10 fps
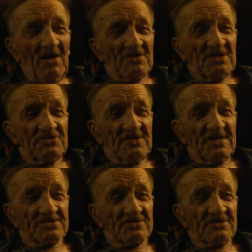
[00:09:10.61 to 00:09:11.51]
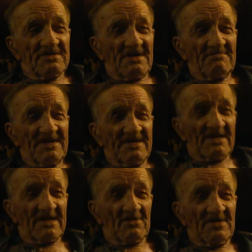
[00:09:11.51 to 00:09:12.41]
Well, they treat us good. I mean,
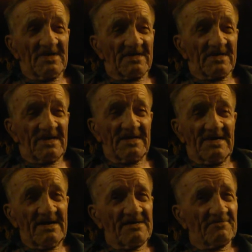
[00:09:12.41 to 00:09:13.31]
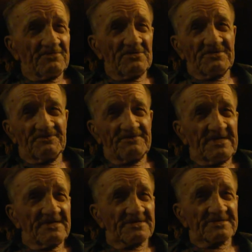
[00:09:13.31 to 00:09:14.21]
they didn't have the food to
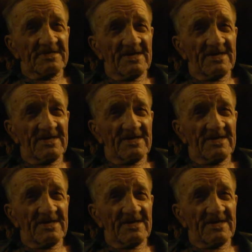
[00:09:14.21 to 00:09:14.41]
feed us.